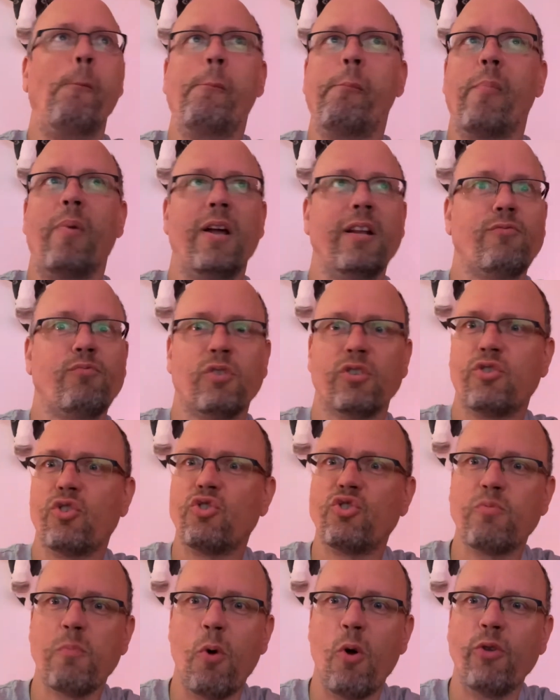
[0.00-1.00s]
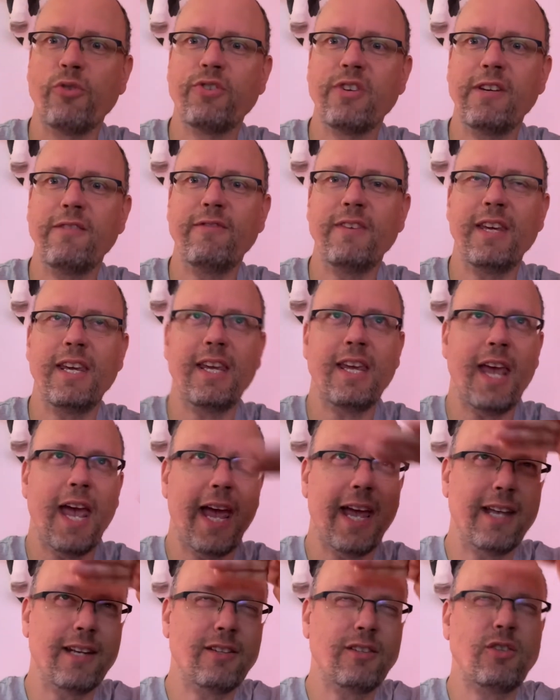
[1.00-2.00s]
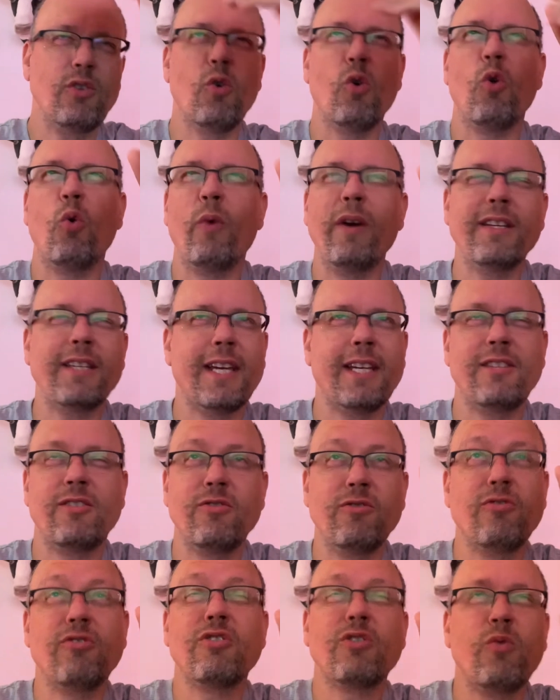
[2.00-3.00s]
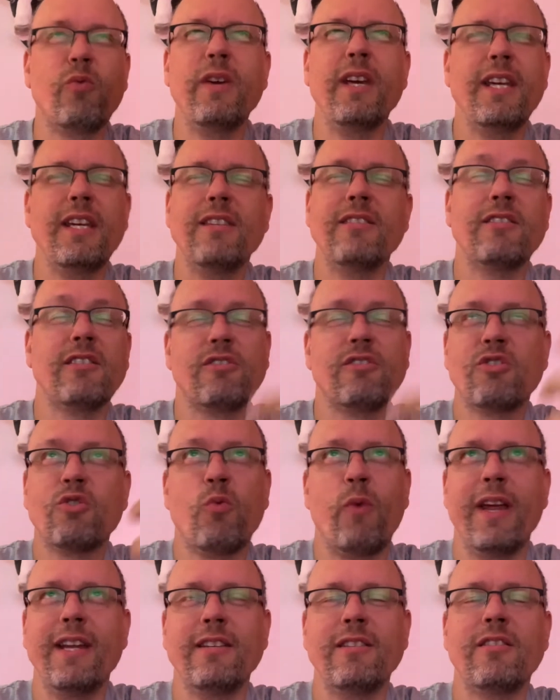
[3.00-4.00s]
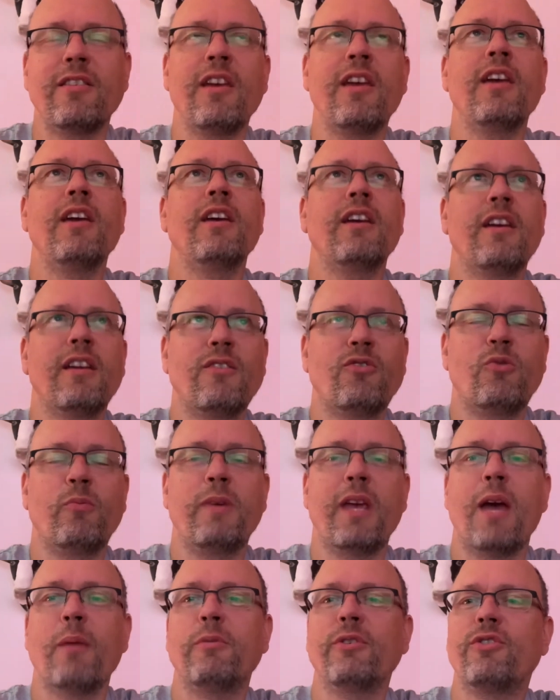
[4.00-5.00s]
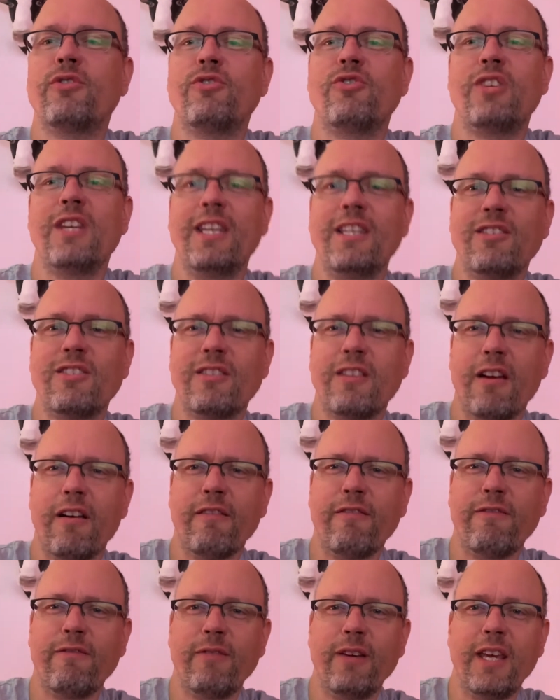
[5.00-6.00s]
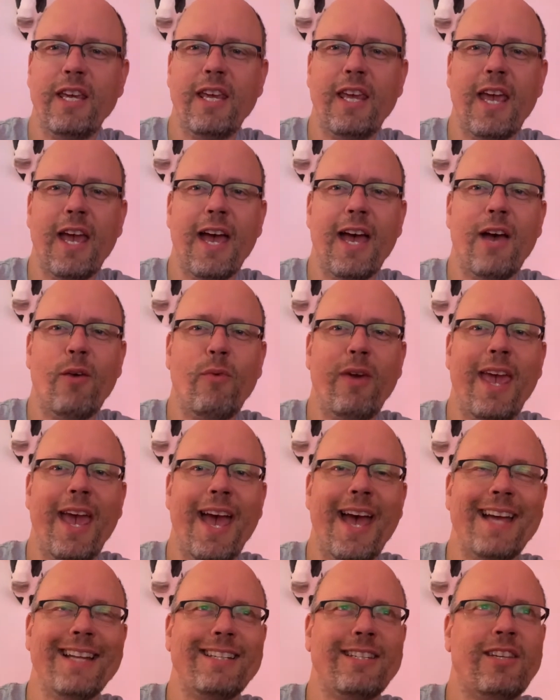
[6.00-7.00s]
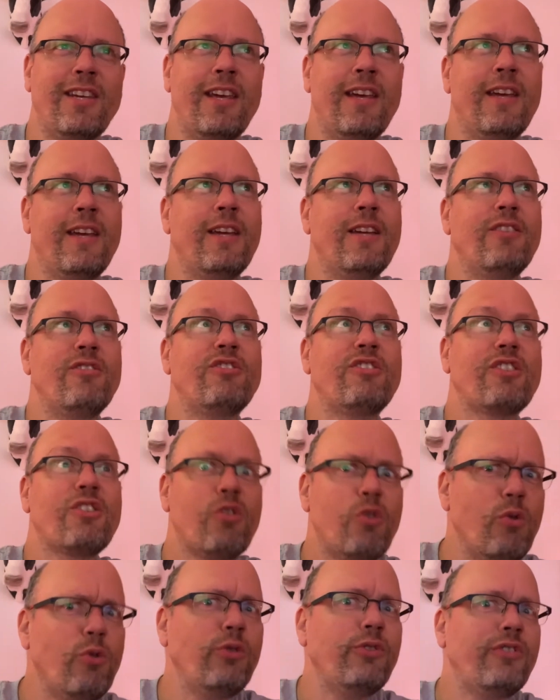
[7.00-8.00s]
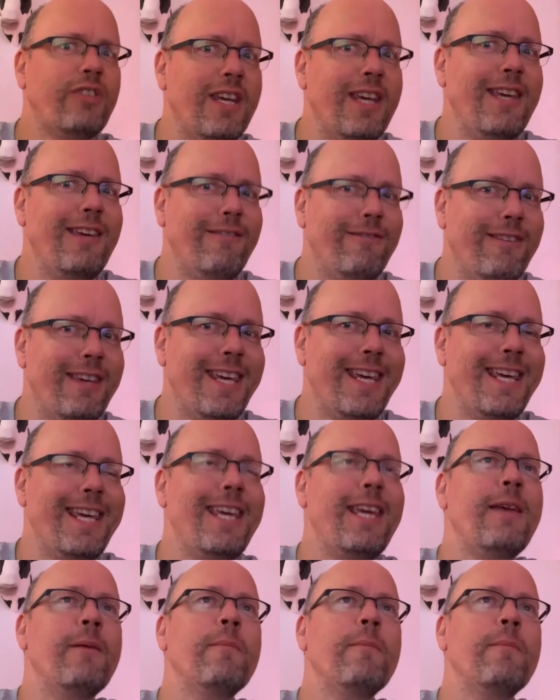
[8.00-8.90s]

it was a small TV, and you always had to squint to be able to see stuff. We had school TV